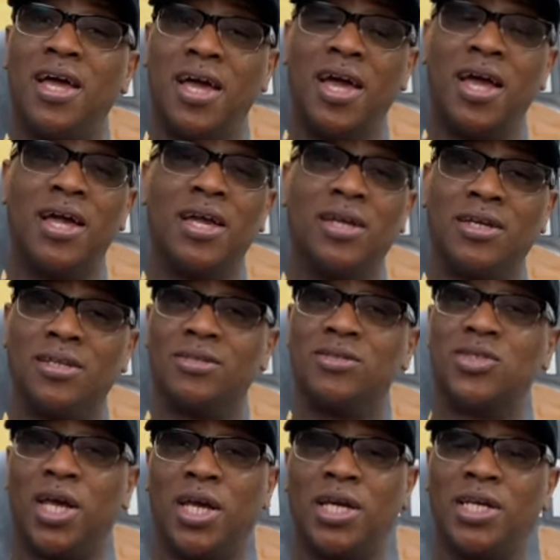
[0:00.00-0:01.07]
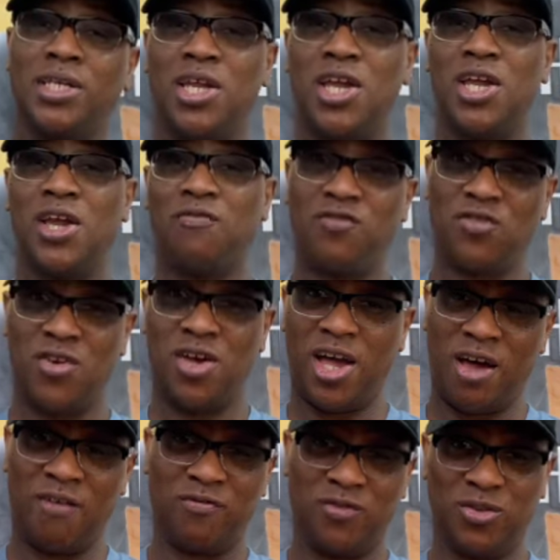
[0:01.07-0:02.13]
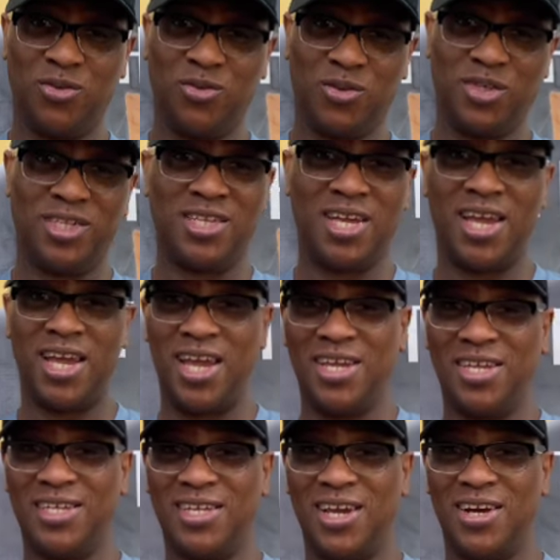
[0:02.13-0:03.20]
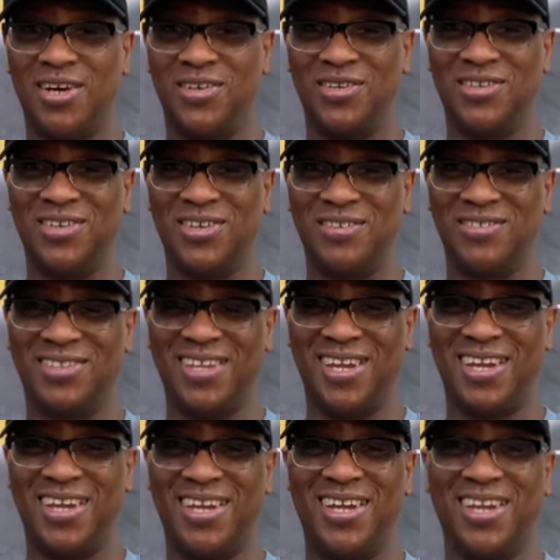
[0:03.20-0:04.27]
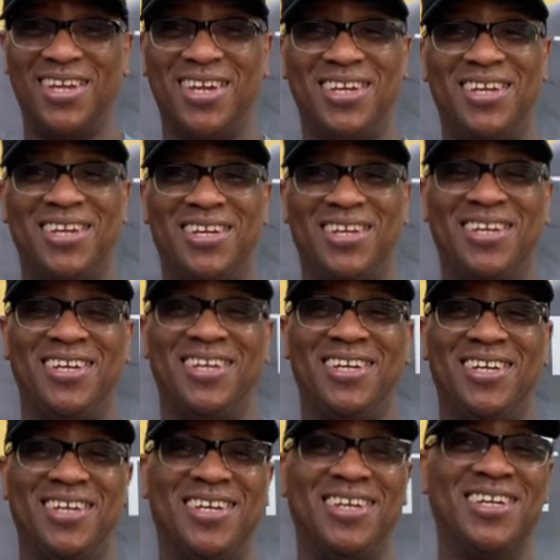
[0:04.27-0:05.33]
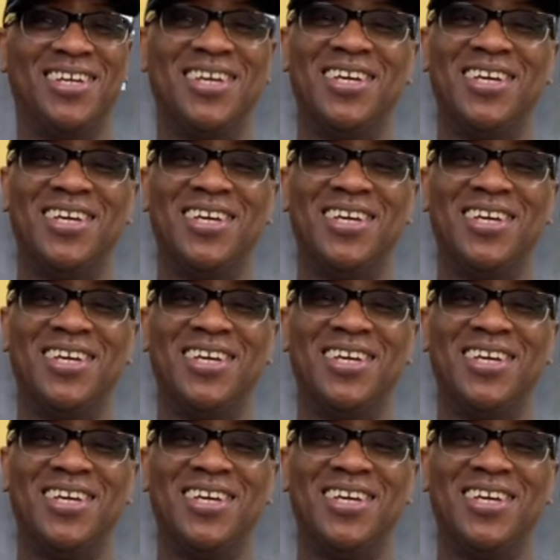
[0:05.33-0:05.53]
Hey, take a knee if you have to. Get that 8 count. You know what I'm saying?